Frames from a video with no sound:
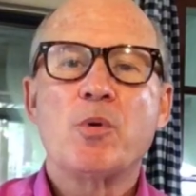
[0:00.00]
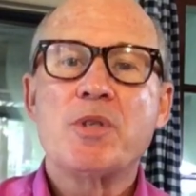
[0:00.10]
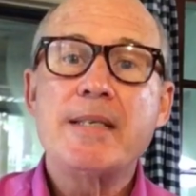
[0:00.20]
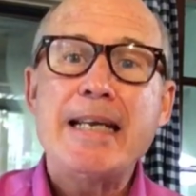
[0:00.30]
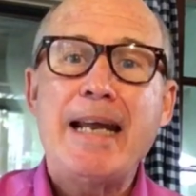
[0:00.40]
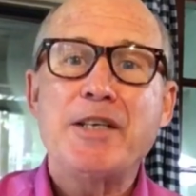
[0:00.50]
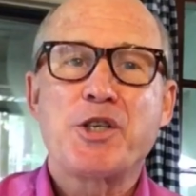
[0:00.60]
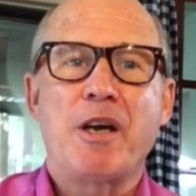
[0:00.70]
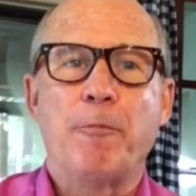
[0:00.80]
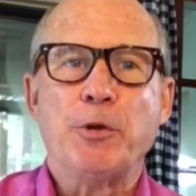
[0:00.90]
a teenage
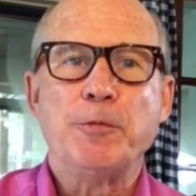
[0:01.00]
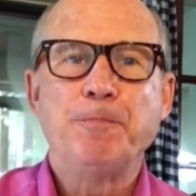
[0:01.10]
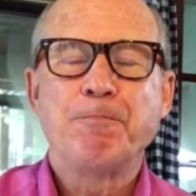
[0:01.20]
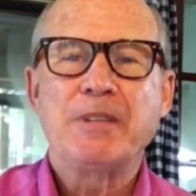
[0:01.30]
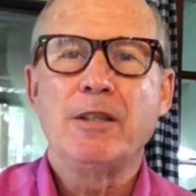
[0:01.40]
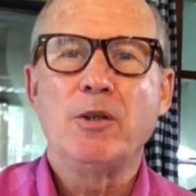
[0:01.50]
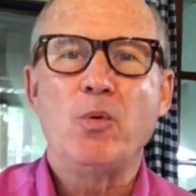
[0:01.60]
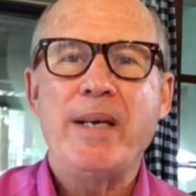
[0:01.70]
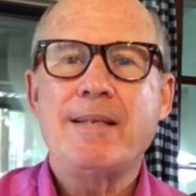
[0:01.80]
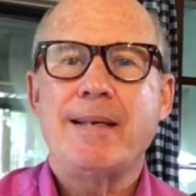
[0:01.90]
couple in
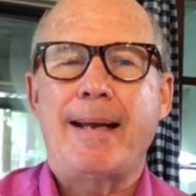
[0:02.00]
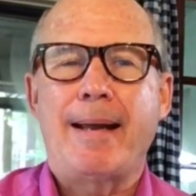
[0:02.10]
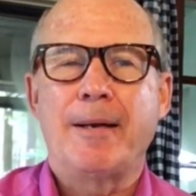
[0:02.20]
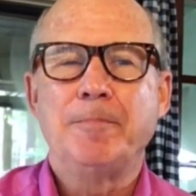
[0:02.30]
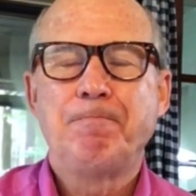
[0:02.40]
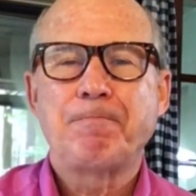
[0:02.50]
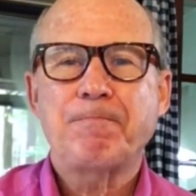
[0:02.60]
Louisiana.